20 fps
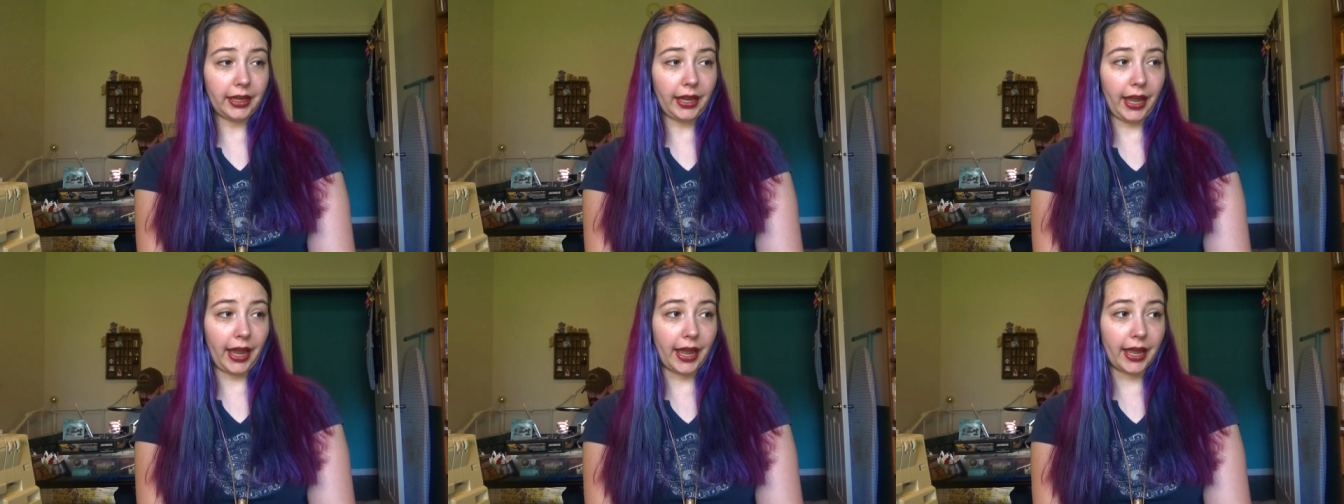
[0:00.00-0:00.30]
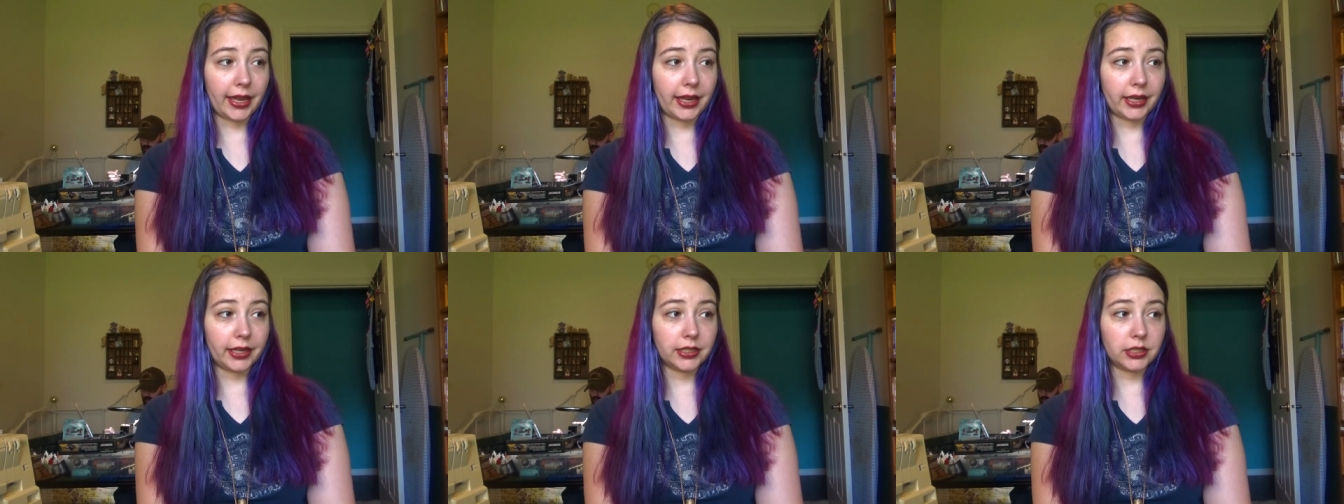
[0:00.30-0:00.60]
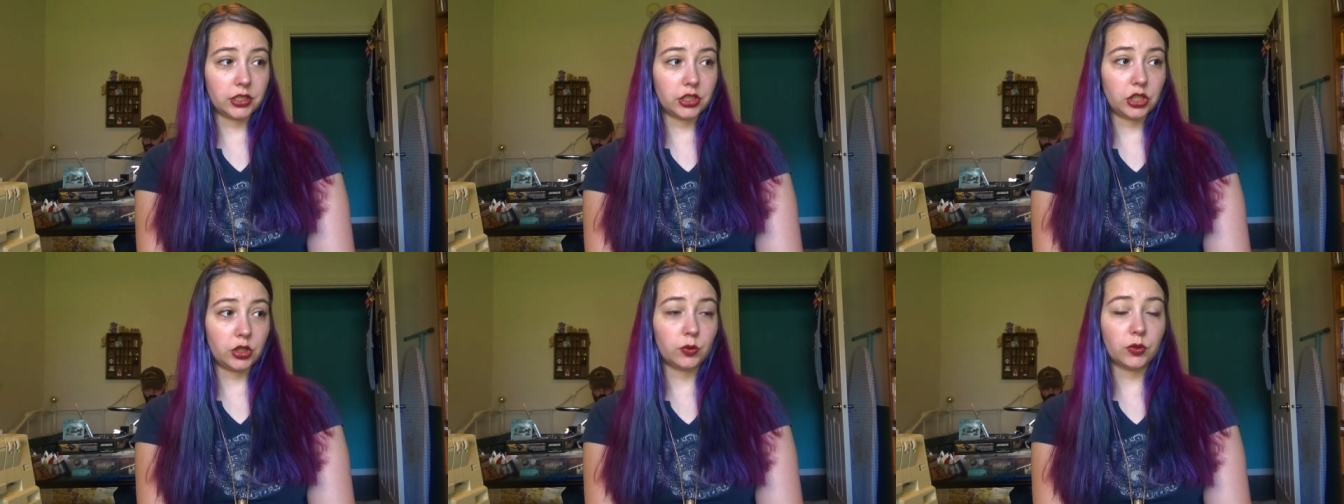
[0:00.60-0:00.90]

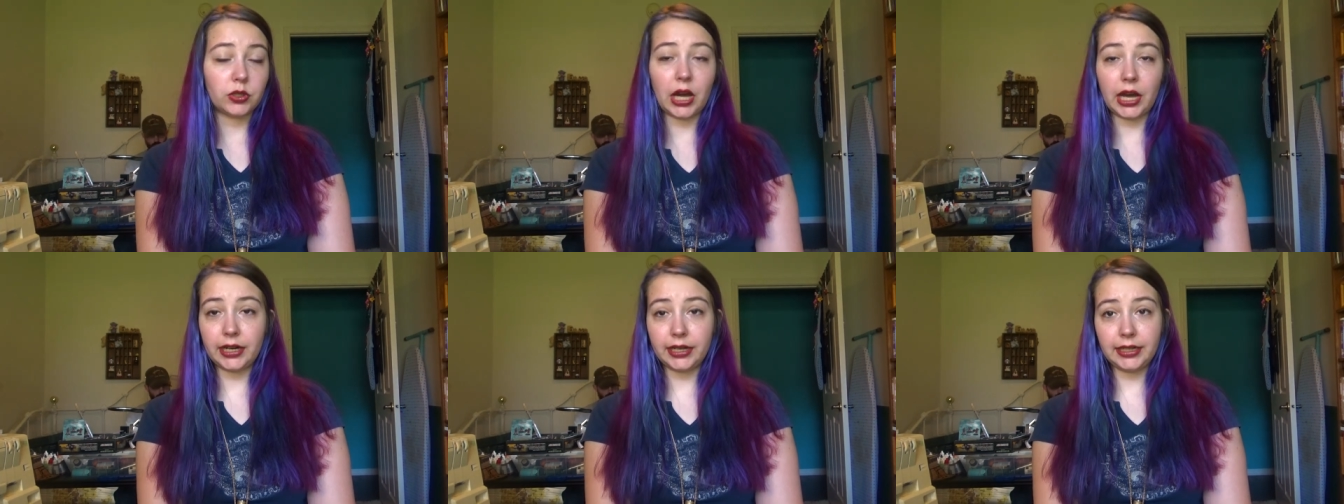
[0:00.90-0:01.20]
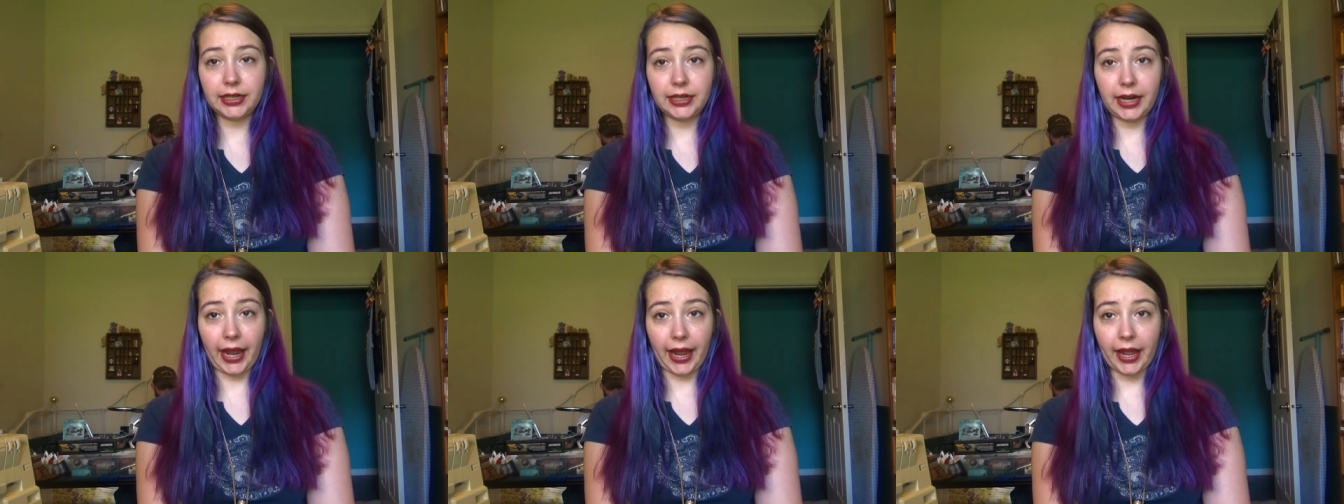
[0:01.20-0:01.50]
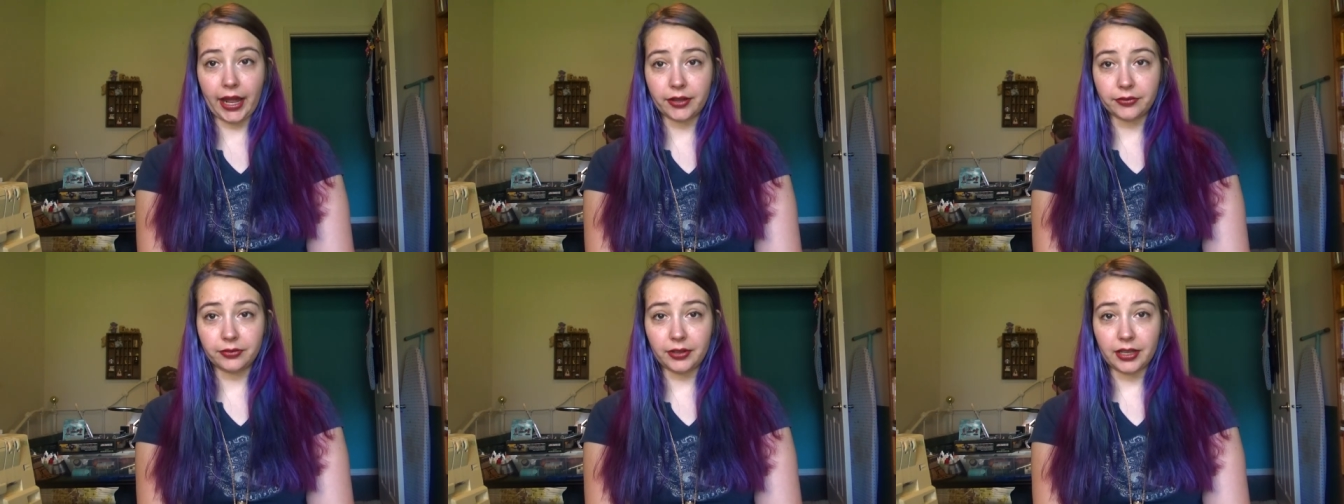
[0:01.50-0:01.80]
and you cut it in
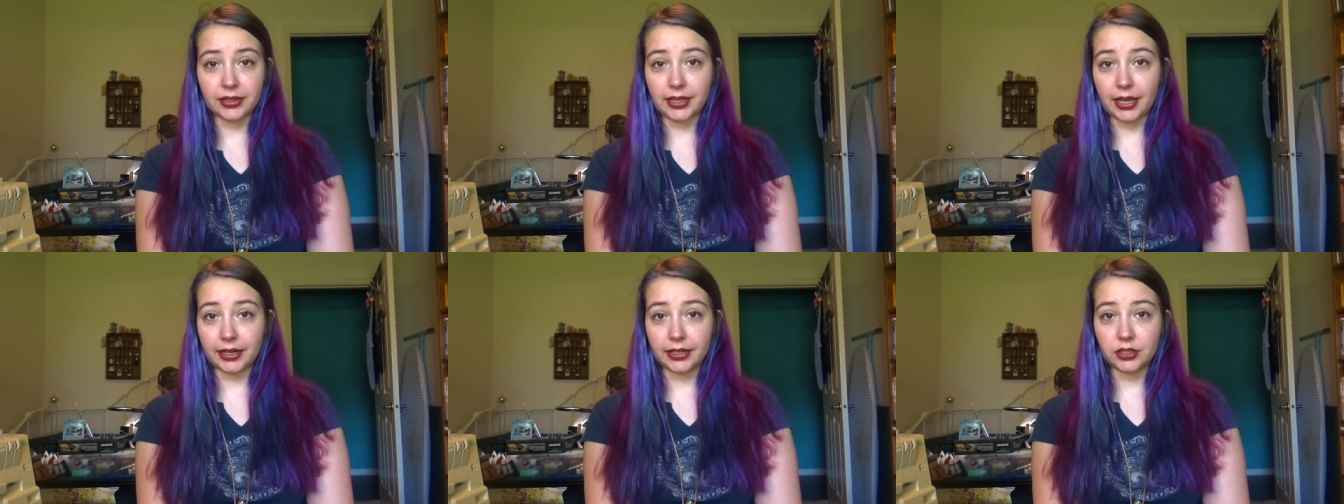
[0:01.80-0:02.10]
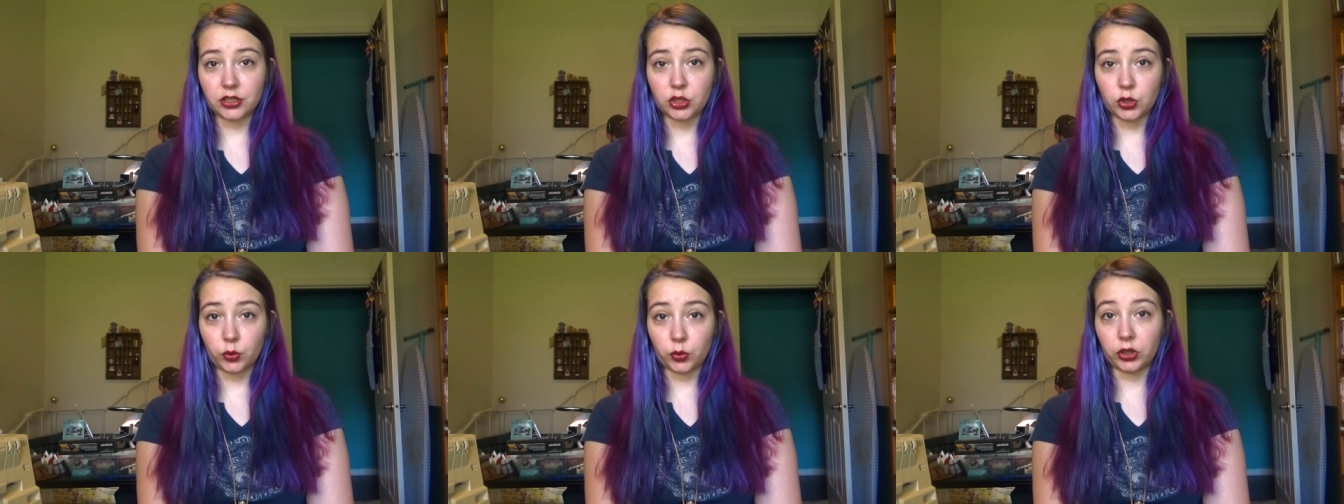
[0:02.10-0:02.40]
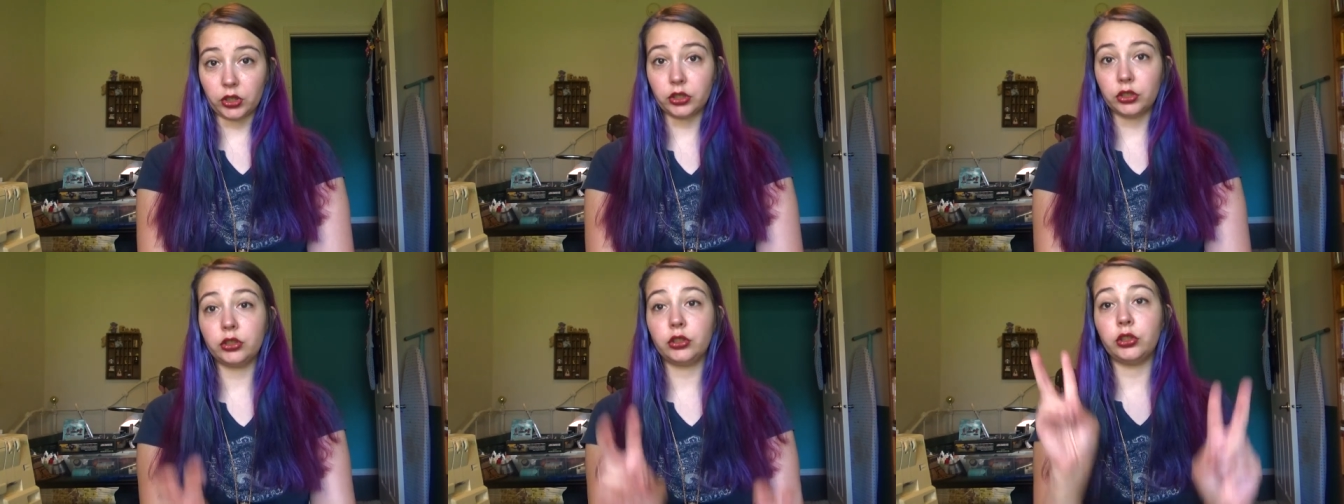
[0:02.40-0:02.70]
half and that is
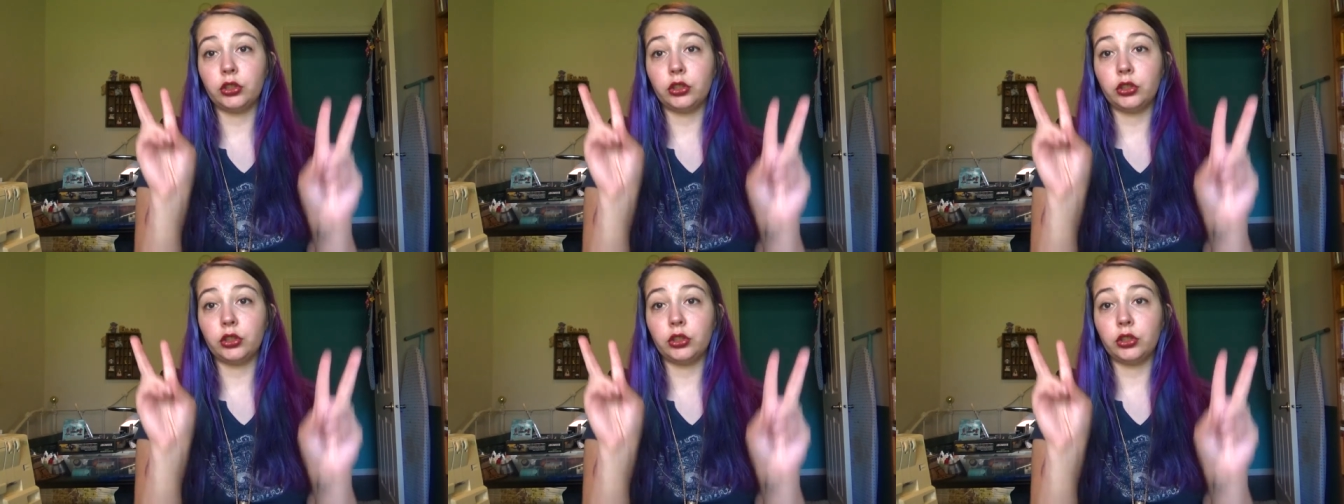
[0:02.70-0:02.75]
your